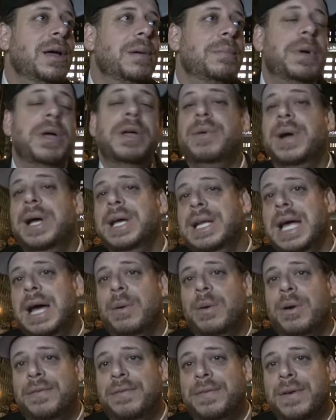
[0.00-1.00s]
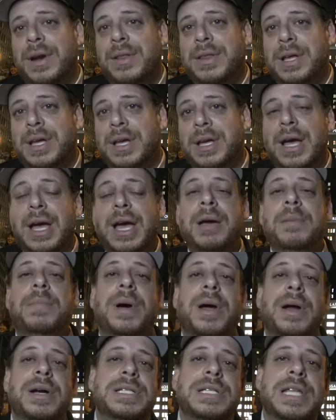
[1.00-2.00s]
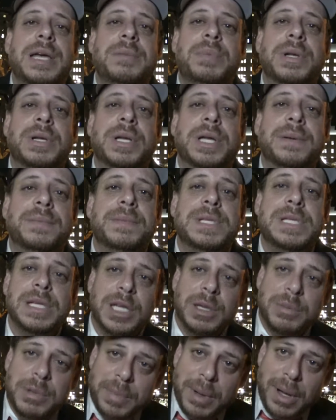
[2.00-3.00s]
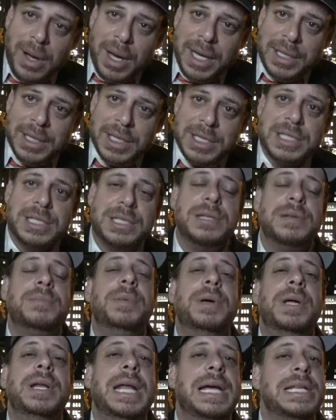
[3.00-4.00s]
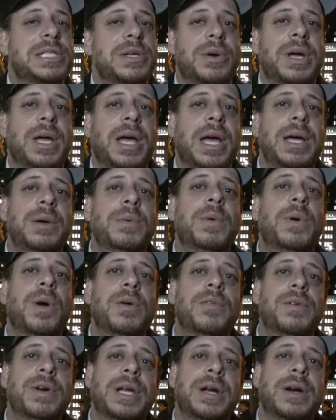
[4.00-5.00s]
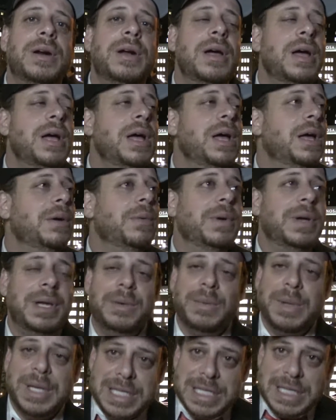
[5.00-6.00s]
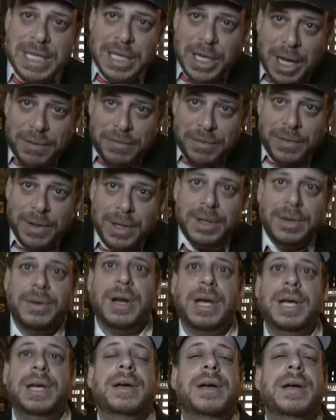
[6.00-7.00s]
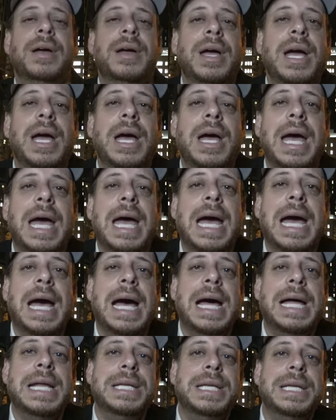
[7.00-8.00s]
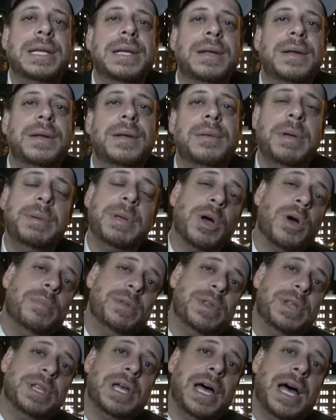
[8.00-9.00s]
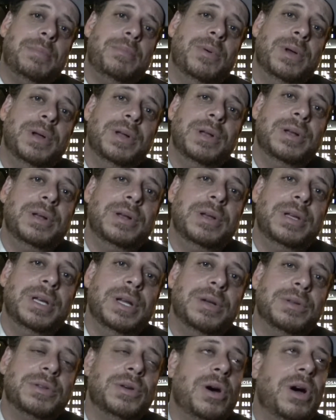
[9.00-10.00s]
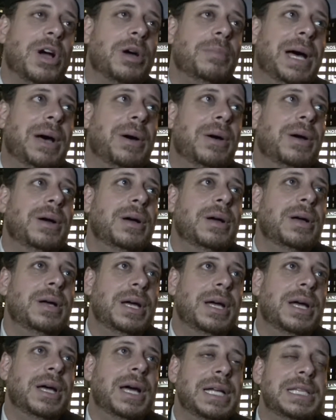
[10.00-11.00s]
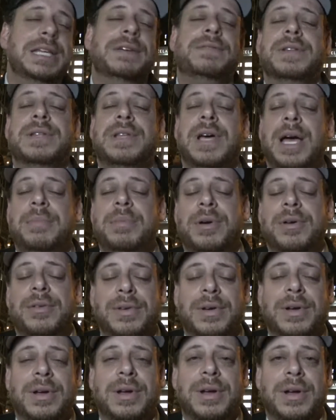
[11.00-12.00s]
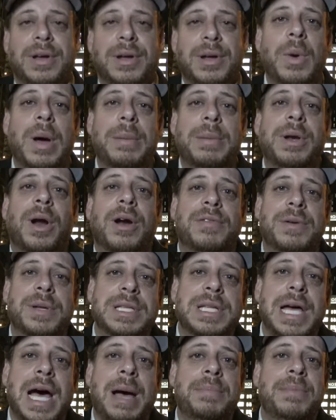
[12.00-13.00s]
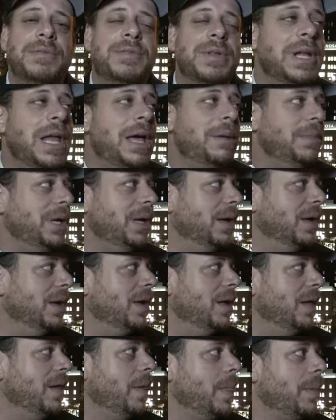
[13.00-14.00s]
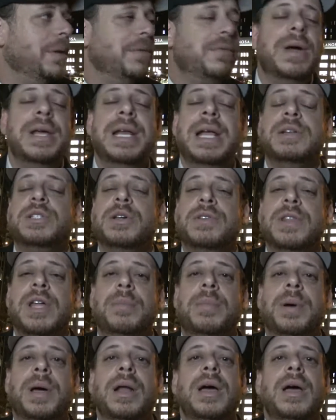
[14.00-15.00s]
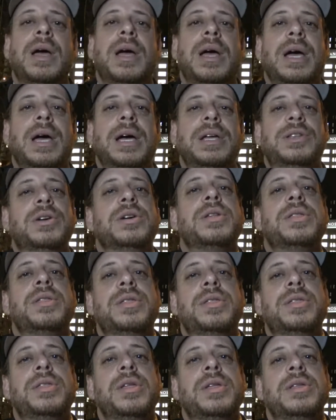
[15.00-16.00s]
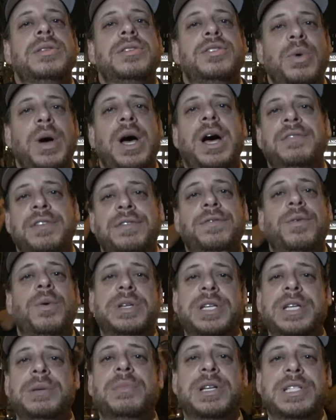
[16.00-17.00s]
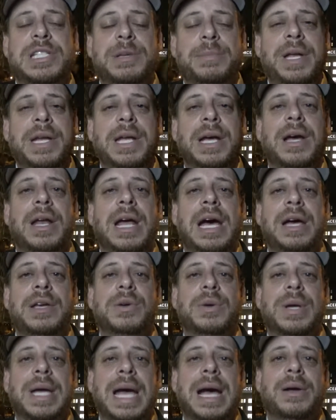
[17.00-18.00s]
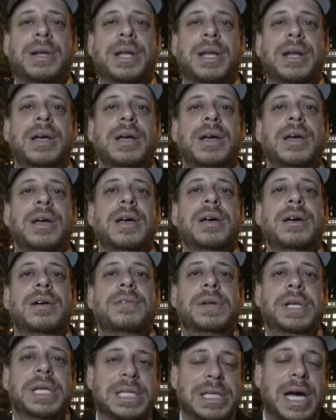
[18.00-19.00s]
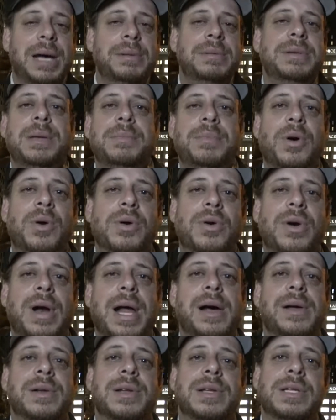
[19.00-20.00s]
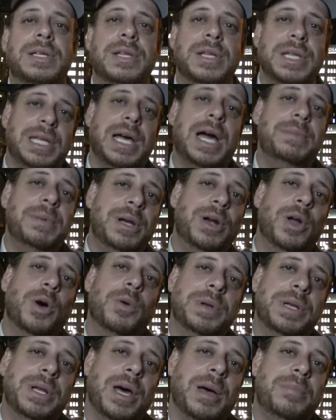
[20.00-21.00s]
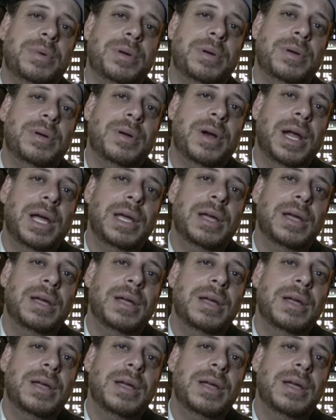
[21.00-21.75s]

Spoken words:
But right now we're in front of the Empire State Building. It's a little bit behind us, but that's okay. We're over here. We can see enough of it, right? And maybe I'll go up to the top one and talk about a different type of webinar from the top that let me. But for right now it's over there. But it took 12 to 14 months, depending on how you count it, from the time that they broke ground till the time that it opened up, right?